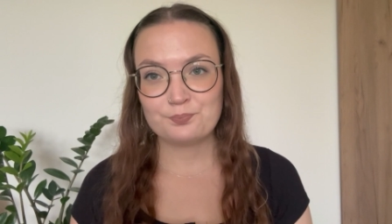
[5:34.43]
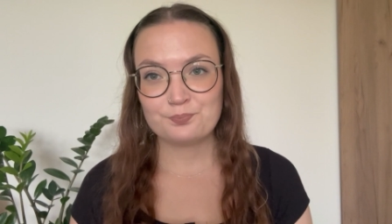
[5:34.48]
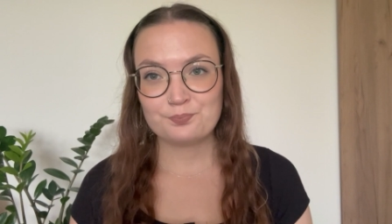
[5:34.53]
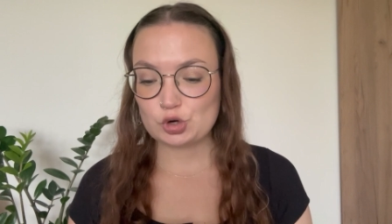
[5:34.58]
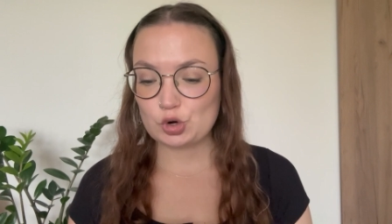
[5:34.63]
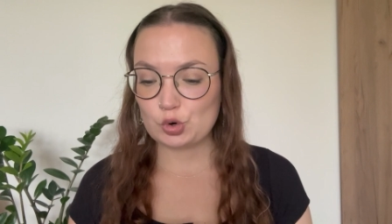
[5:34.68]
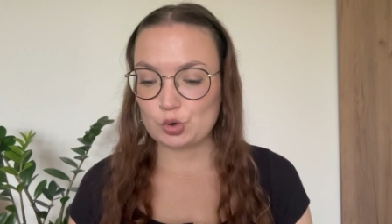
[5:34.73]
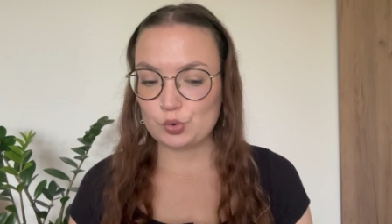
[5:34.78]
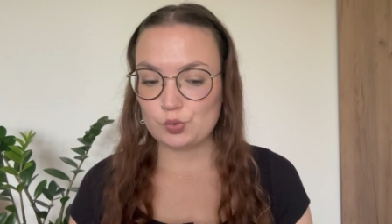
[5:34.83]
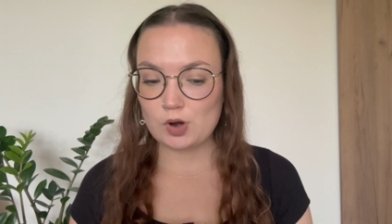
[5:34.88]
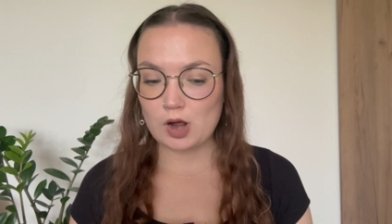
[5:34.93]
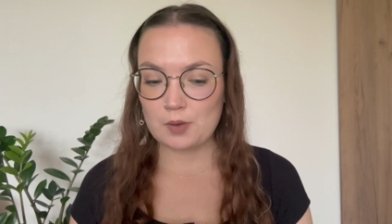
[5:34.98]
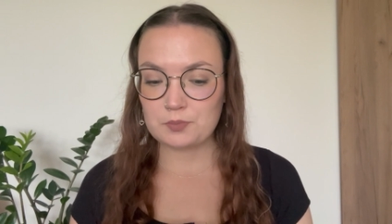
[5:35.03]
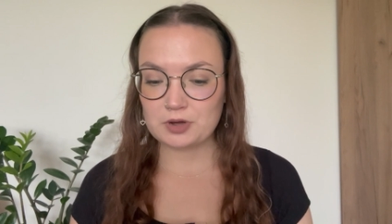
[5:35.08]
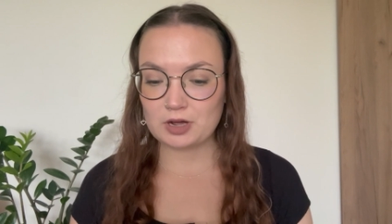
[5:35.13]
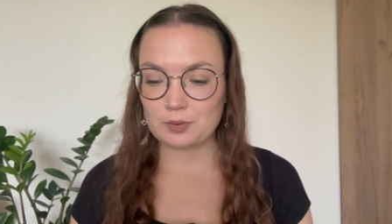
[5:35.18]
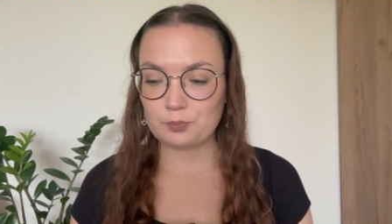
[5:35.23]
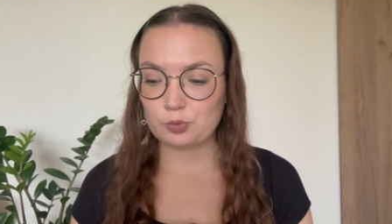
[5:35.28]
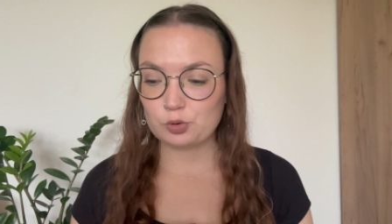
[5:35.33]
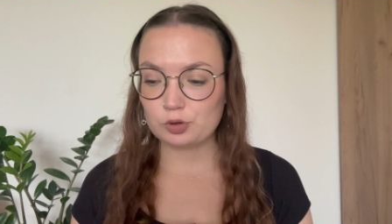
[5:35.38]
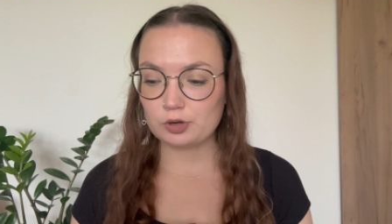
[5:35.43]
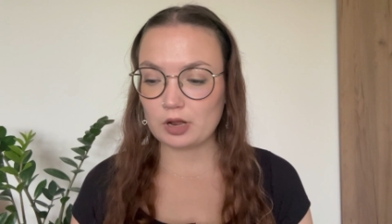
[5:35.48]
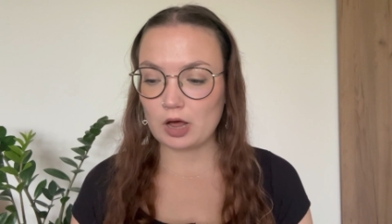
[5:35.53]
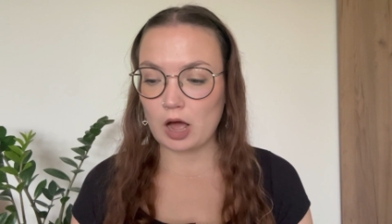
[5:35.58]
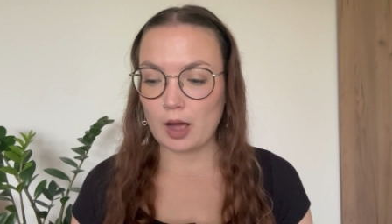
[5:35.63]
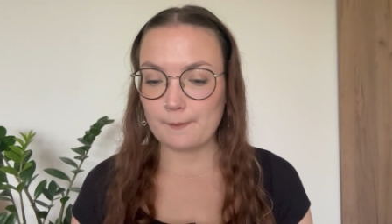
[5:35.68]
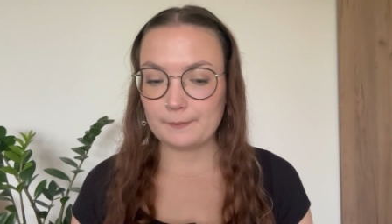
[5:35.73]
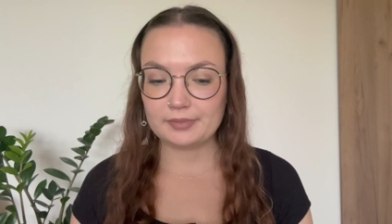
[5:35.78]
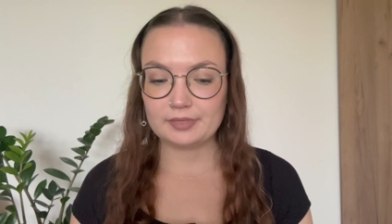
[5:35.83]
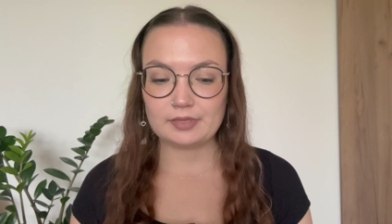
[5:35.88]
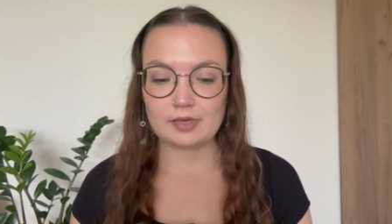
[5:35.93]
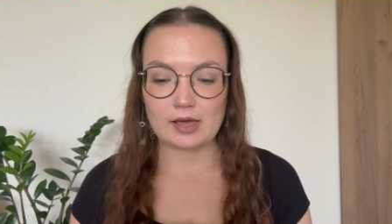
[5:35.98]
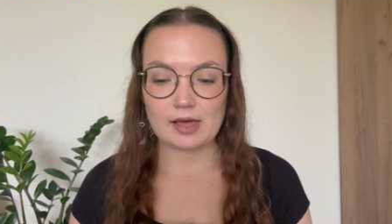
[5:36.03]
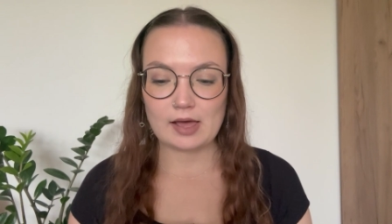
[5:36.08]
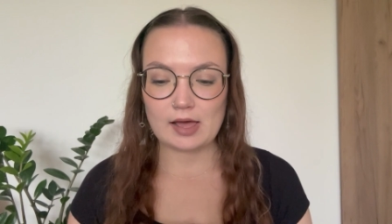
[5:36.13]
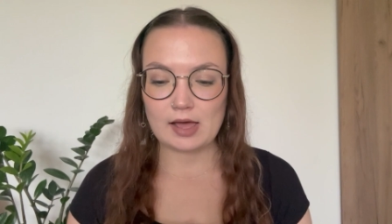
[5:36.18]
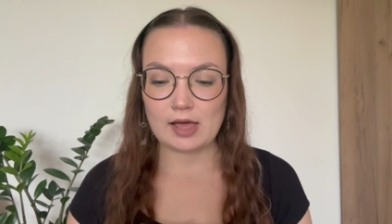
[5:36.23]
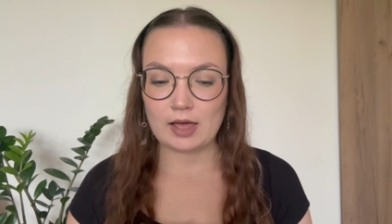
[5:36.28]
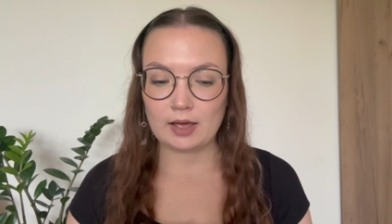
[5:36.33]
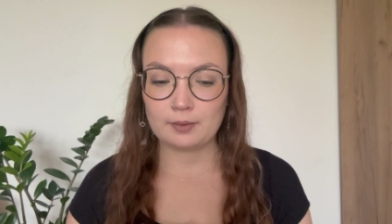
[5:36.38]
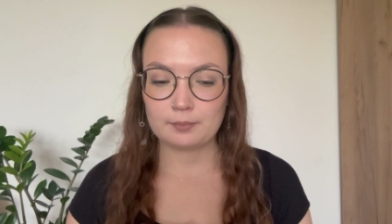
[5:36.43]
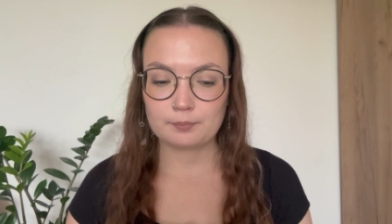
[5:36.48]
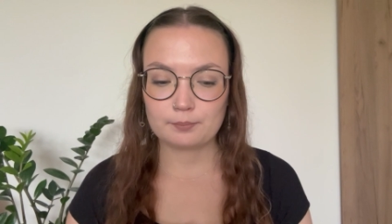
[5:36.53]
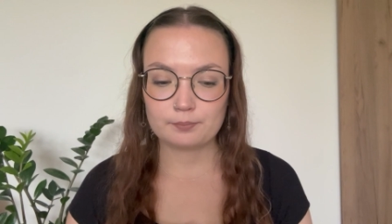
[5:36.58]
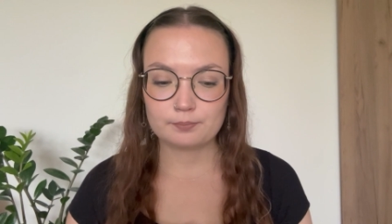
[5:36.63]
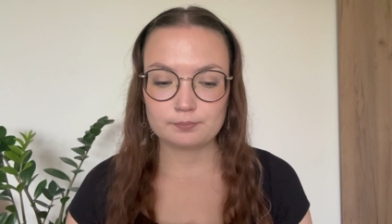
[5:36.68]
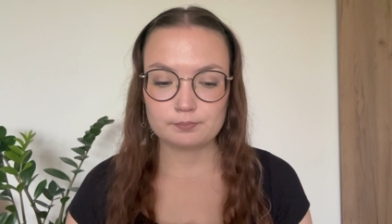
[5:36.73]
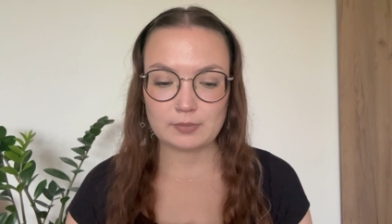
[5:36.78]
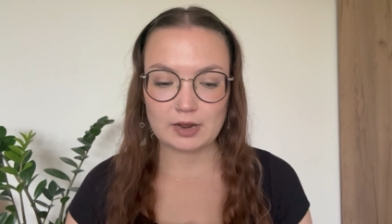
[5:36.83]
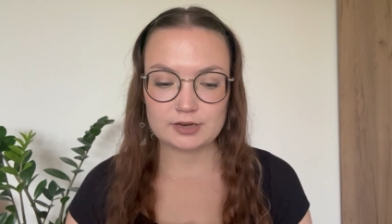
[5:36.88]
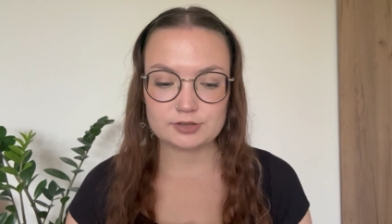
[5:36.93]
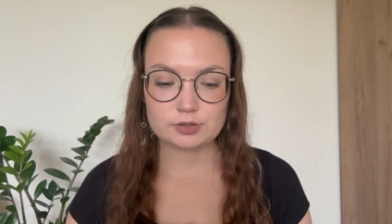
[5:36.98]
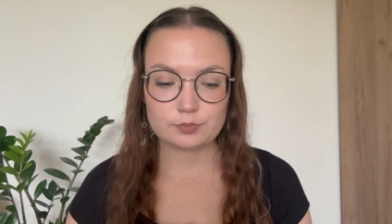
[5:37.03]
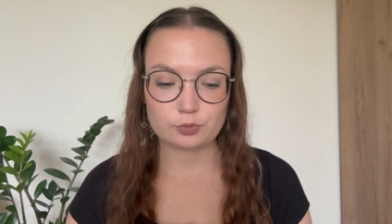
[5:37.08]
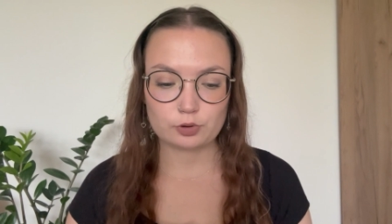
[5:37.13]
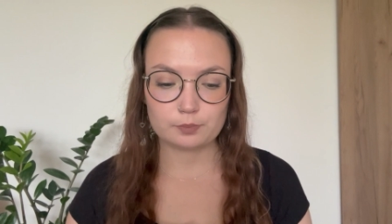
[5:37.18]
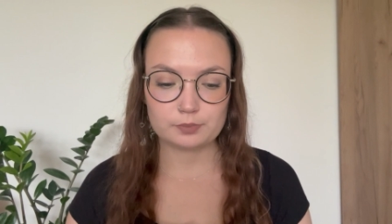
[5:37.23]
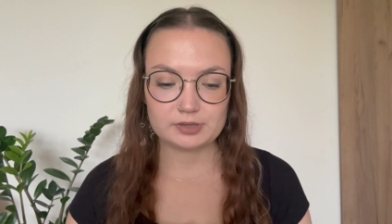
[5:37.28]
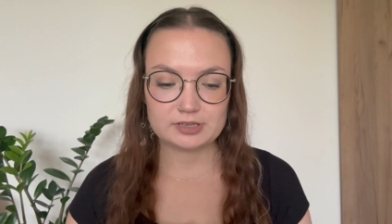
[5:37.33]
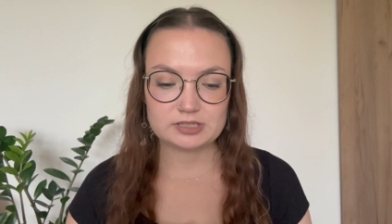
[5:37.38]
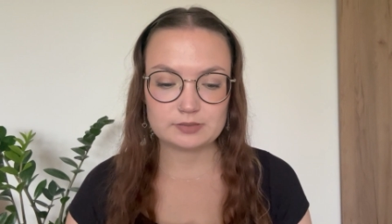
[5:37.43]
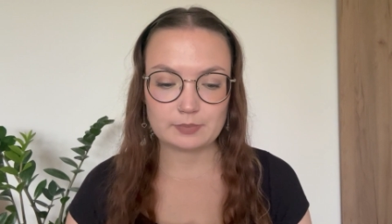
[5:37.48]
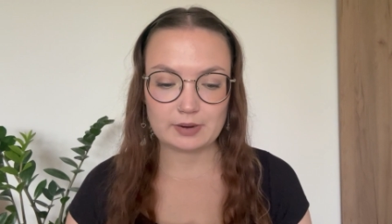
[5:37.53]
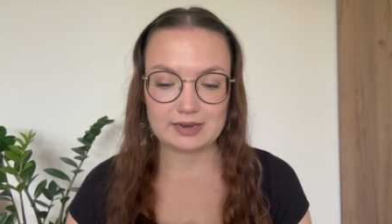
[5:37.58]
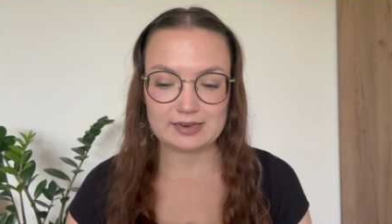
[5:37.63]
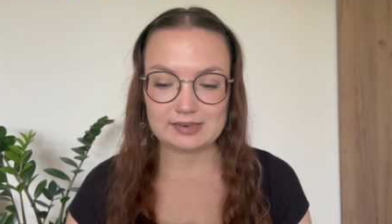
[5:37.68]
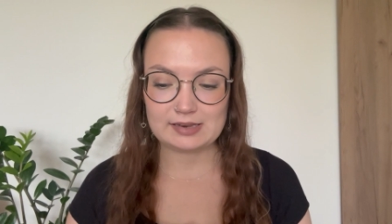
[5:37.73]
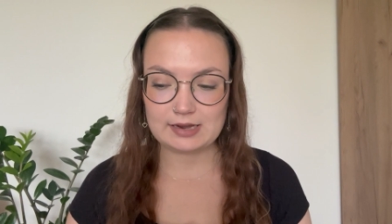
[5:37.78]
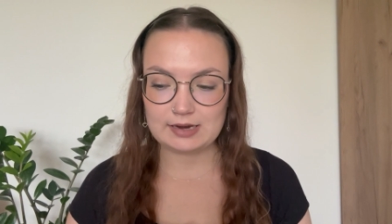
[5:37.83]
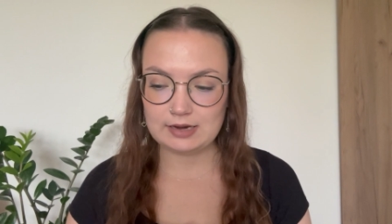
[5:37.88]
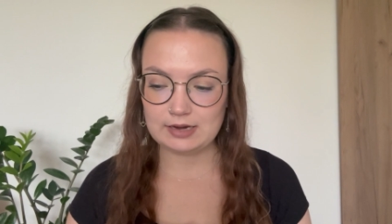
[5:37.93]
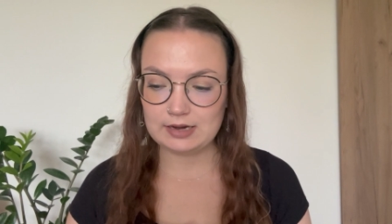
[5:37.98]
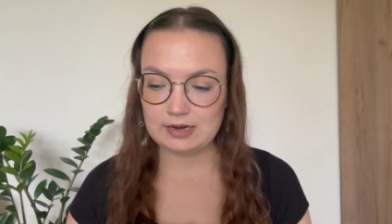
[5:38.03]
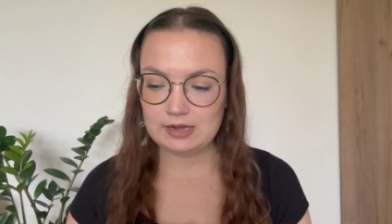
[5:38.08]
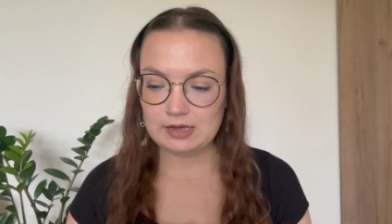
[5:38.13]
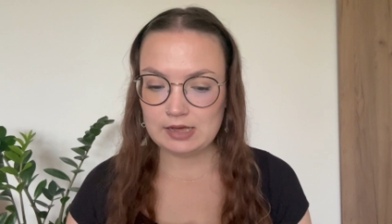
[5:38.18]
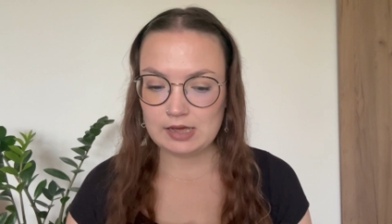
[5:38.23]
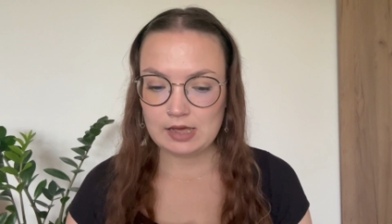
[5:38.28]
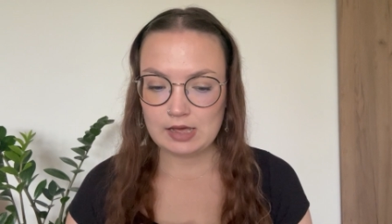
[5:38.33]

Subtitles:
So I'm gonna pull up the master prompt list by Laney